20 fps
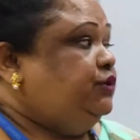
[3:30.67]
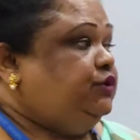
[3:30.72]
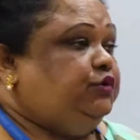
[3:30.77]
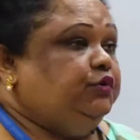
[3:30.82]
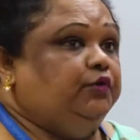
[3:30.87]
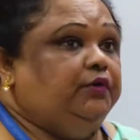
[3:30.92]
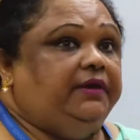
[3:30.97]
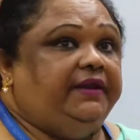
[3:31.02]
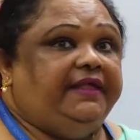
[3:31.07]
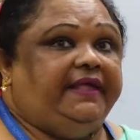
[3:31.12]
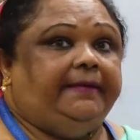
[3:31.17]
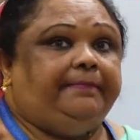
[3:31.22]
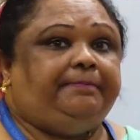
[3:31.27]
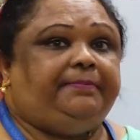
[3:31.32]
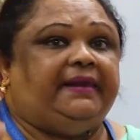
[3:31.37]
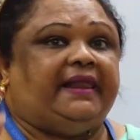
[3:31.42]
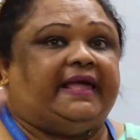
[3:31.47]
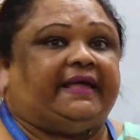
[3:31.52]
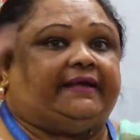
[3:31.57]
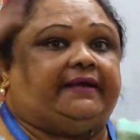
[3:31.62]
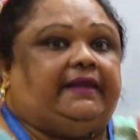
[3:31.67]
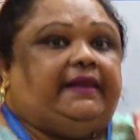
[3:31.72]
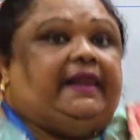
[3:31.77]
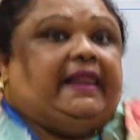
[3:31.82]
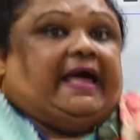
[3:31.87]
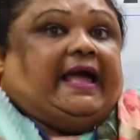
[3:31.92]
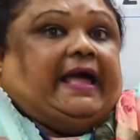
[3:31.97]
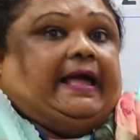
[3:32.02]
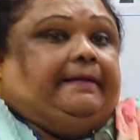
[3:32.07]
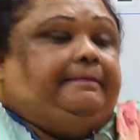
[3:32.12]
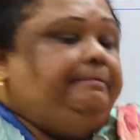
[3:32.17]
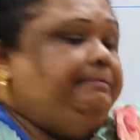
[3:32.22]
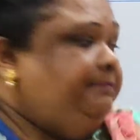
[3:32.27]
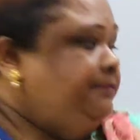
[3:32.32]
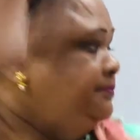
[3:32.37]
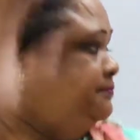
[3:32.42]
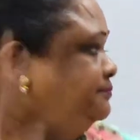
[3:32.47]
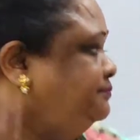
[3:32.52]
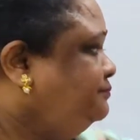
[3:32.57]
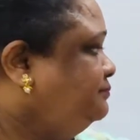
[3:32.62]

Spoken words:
To leap like a lamb,